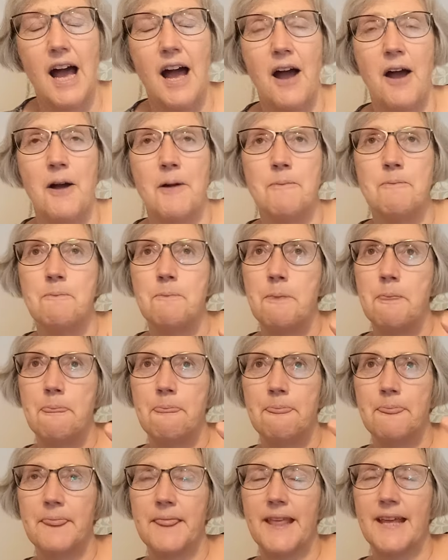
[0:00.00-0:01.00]
as
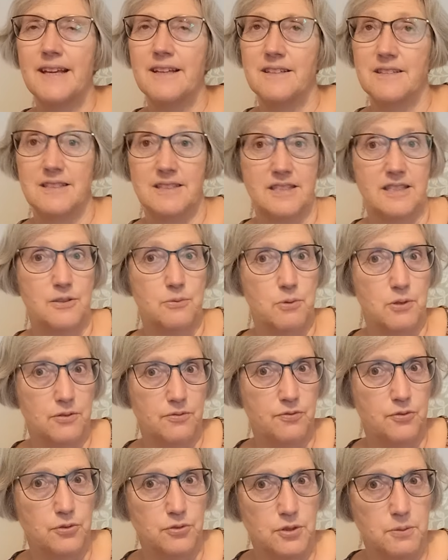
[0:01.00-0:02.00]
his
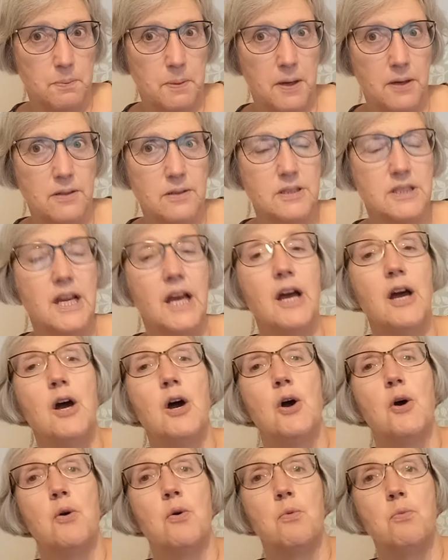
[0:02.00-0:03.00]
world falls apart.
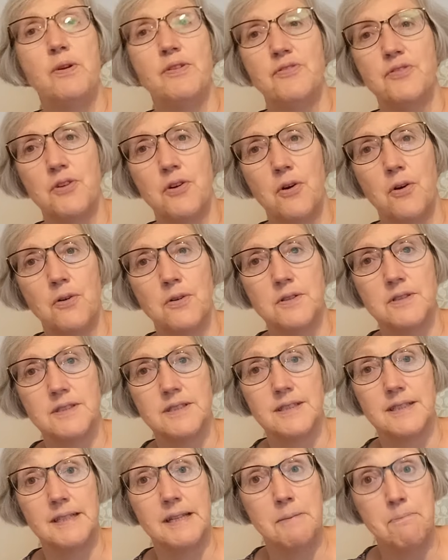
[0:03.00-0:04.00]
We've
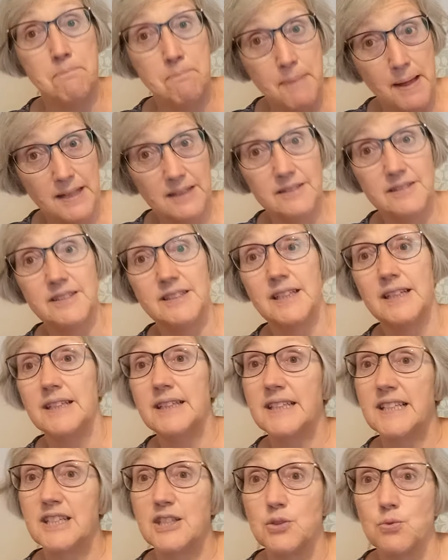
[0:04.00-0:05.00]
got Imelda,
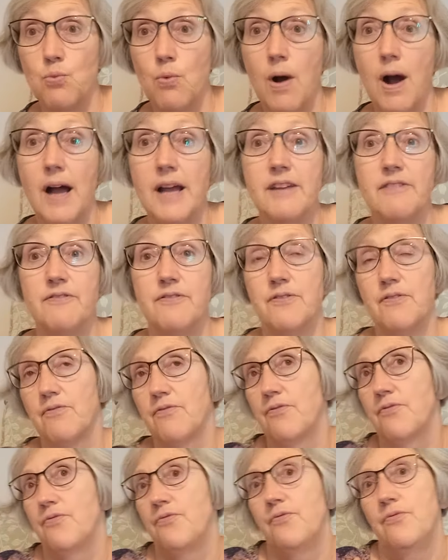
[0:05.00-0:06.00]
his wife,
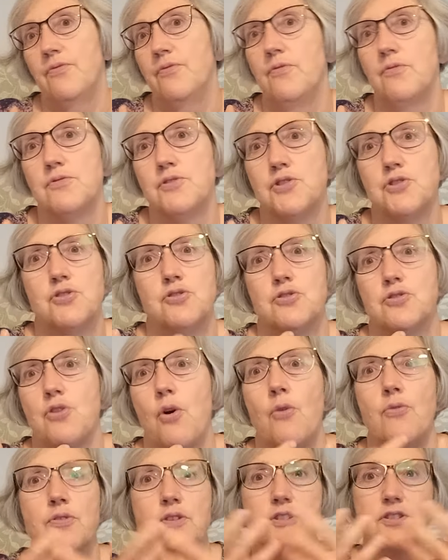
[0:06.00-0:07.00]

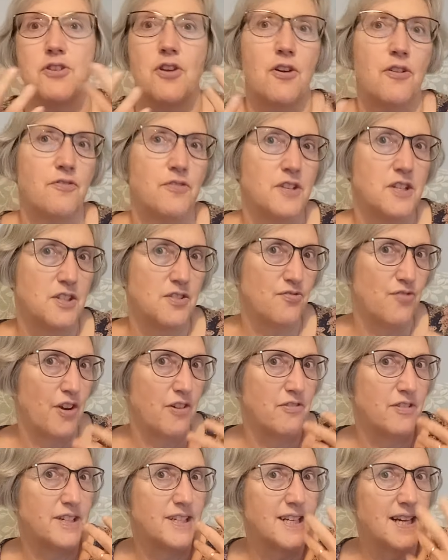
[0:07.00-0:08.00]
on the surface,
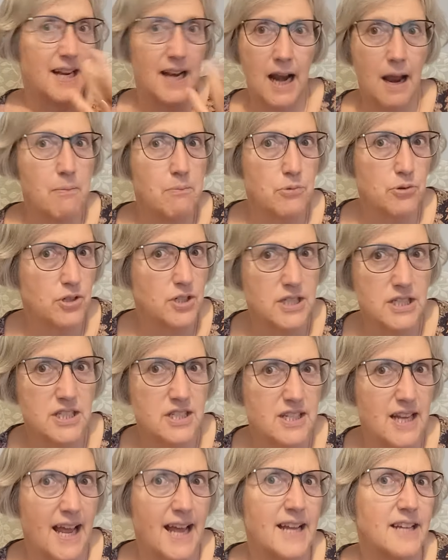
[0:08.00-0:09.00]
very
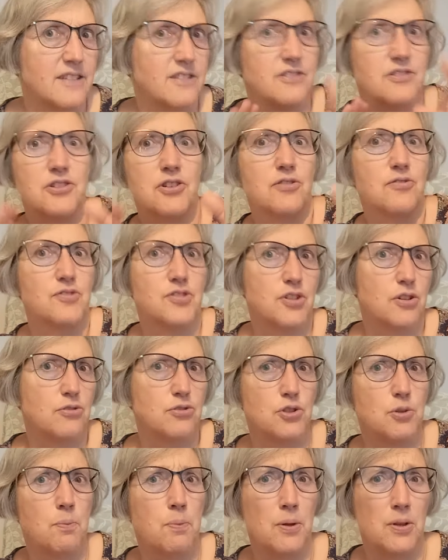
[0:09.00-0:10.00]
glamorous and sort of
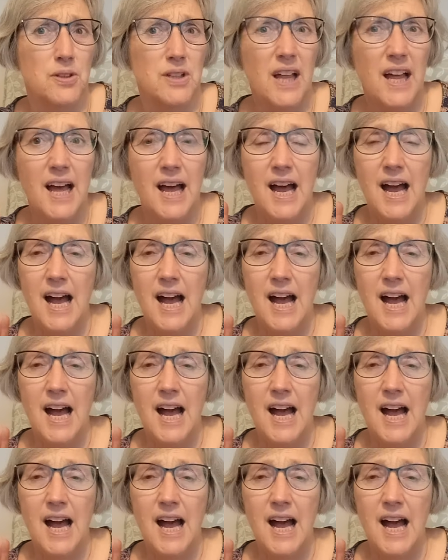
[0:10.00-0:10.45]
sociable,